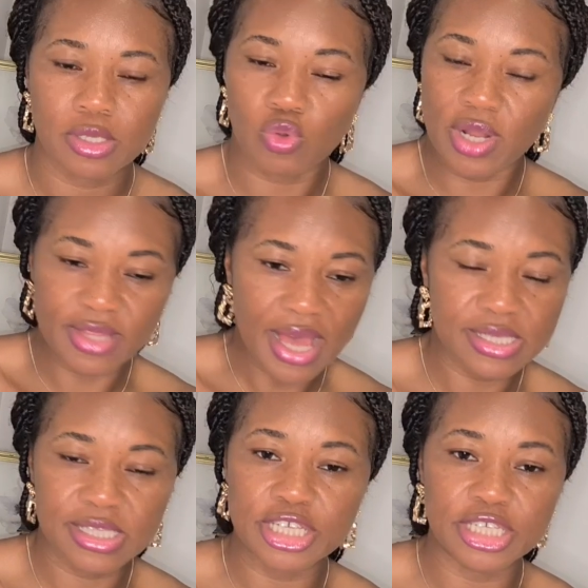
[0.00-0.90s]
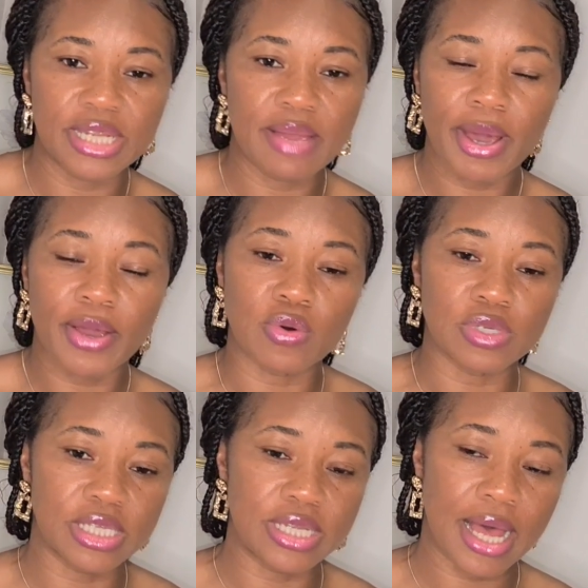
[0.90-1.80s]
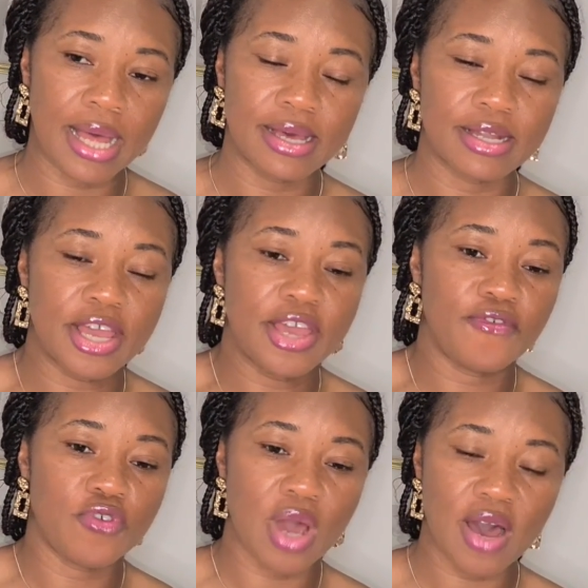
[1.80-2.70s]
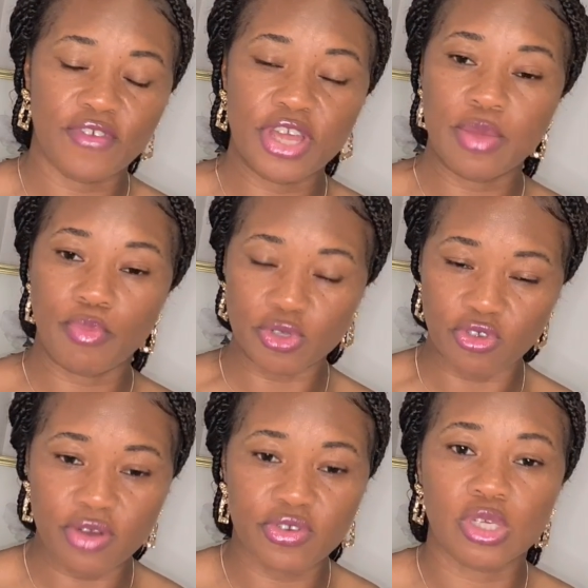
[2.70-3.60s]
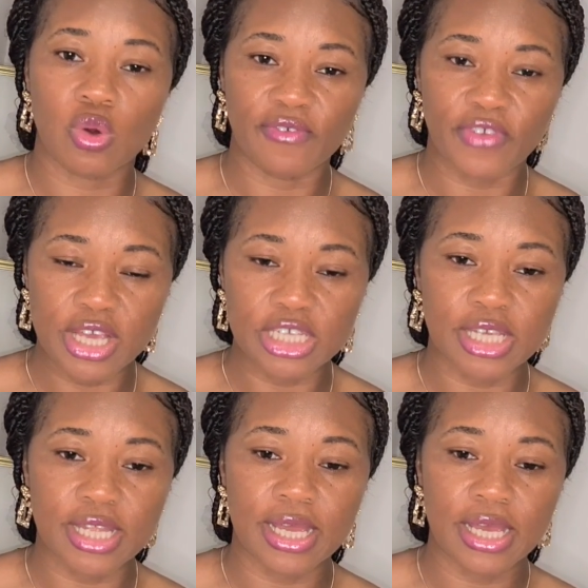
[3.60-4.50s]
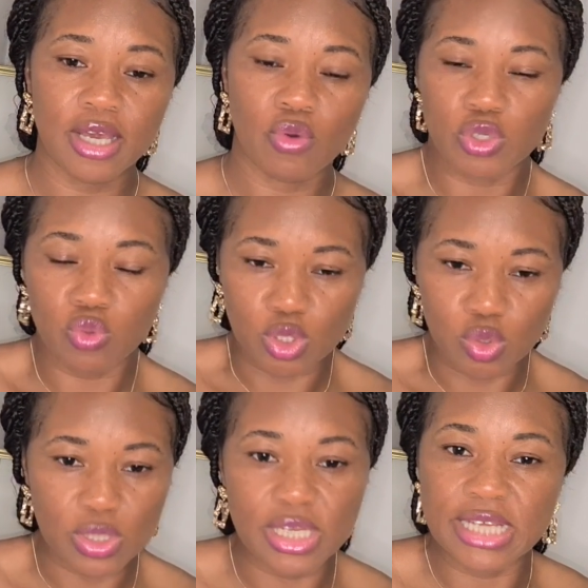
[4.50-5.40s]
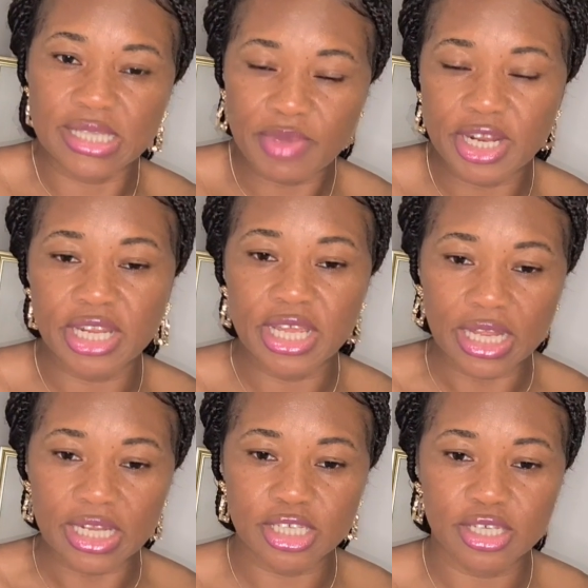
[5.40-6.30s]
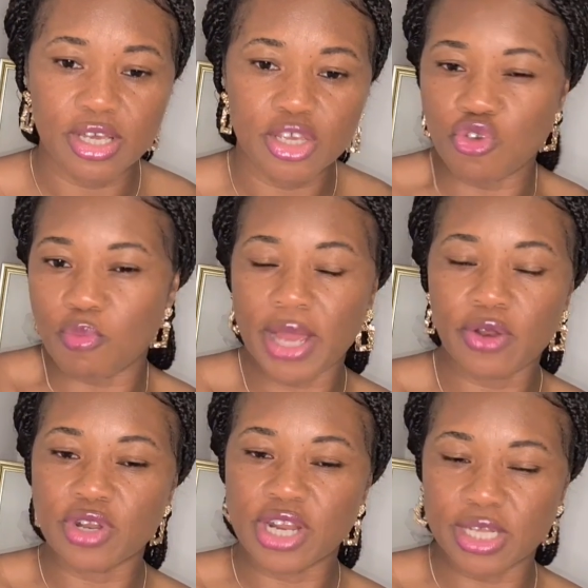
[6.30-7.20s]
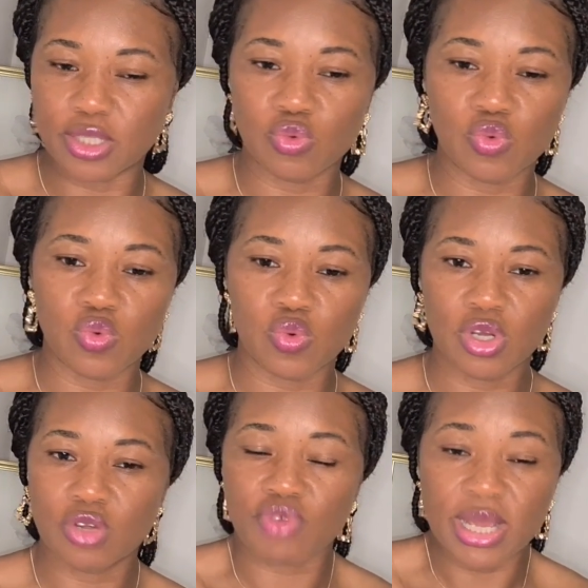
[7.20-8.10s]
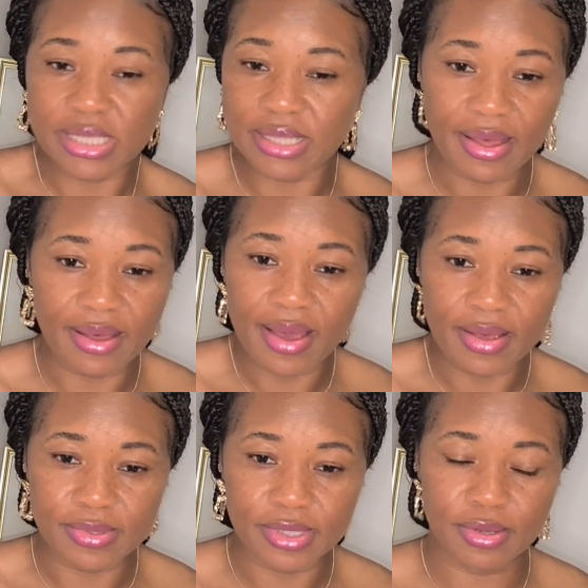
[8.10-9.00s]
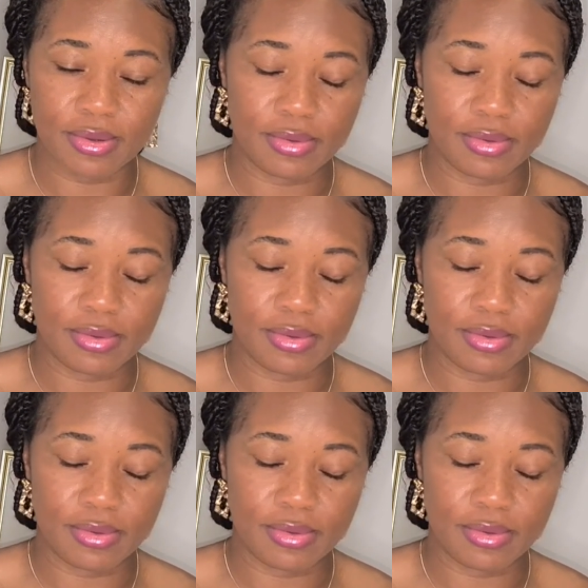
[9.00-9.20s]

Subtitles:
So the third stage, they might consider that if you have any postgraduate qualification which was taught and examined in English, you might not need to write the IELTS.